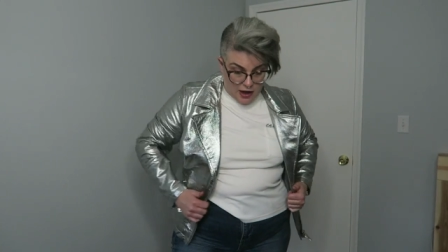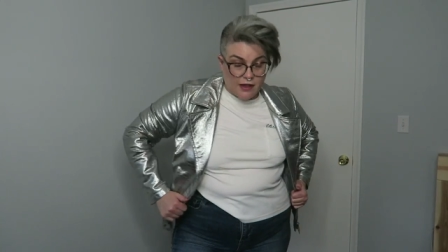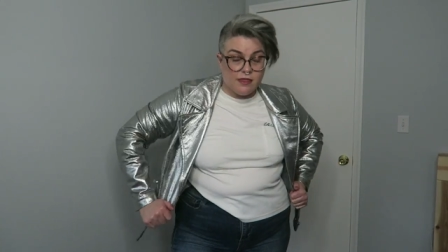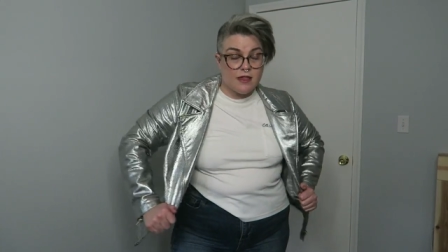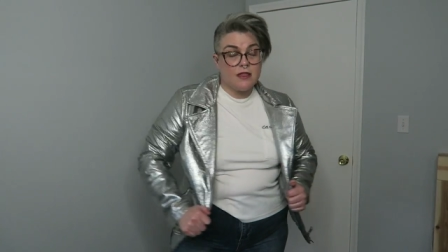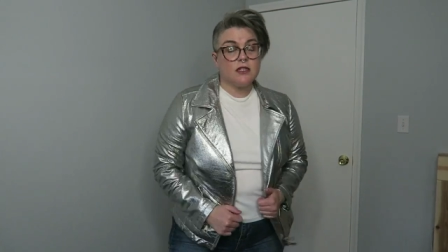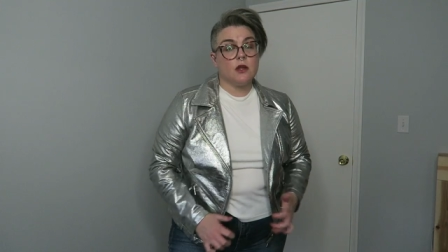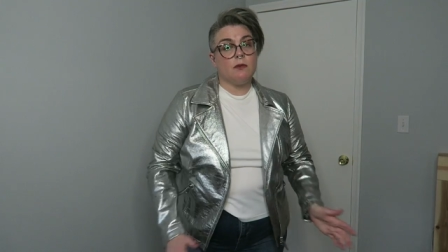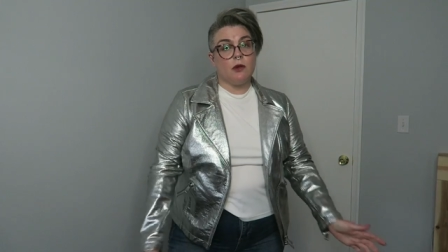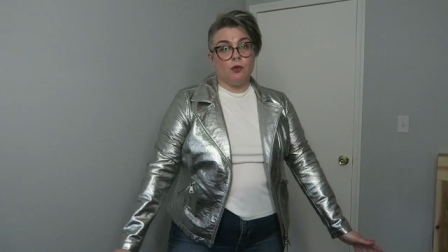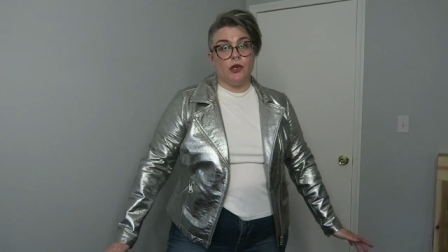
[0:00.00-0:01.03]
I think this
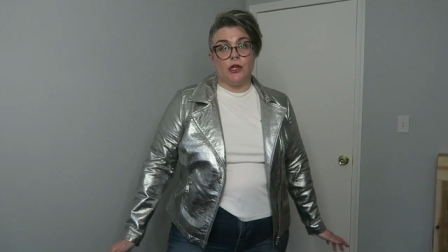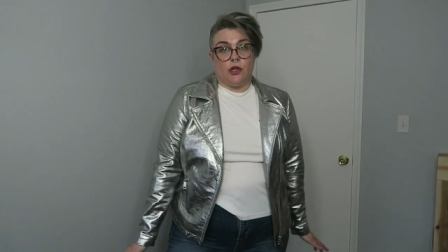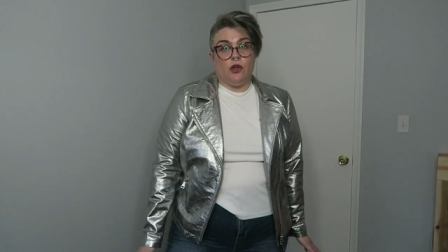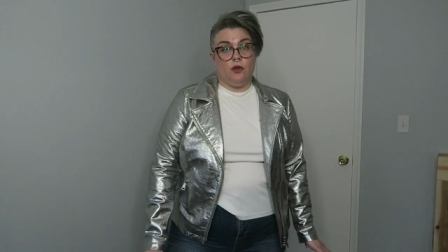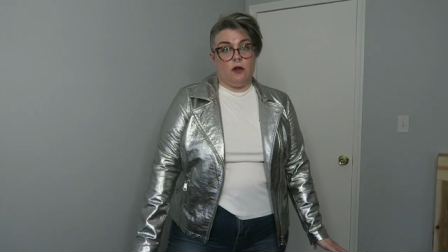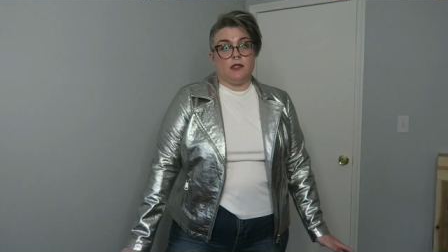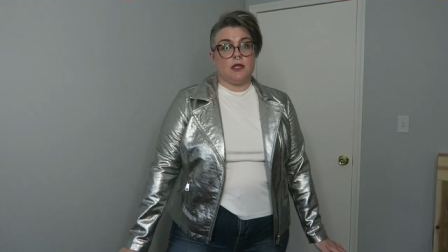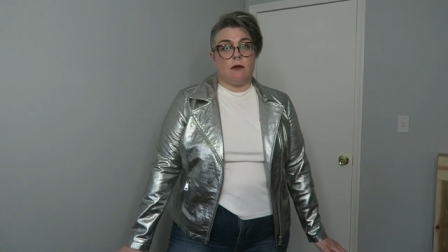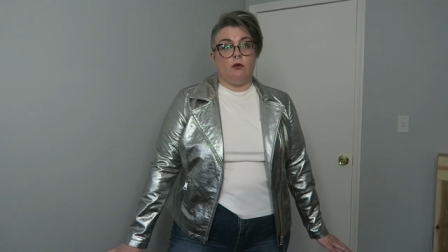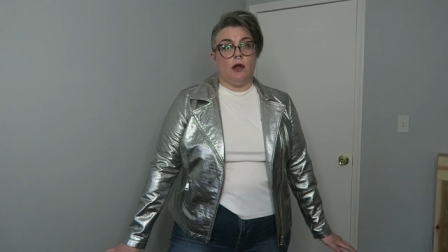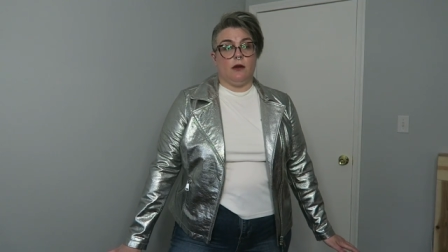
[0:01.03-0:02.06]
could be really cute on
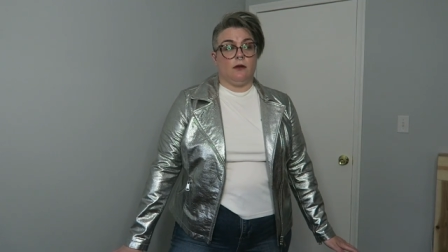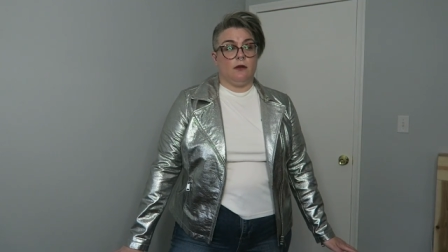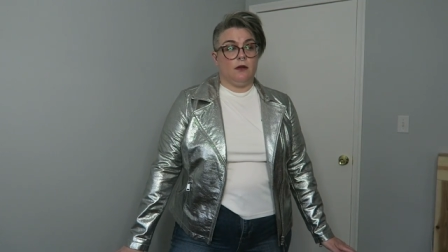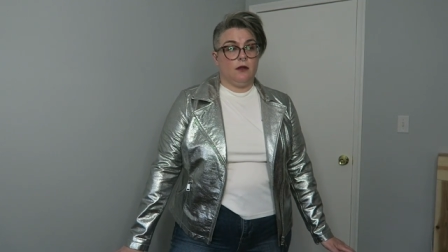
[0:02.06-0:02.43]
someone.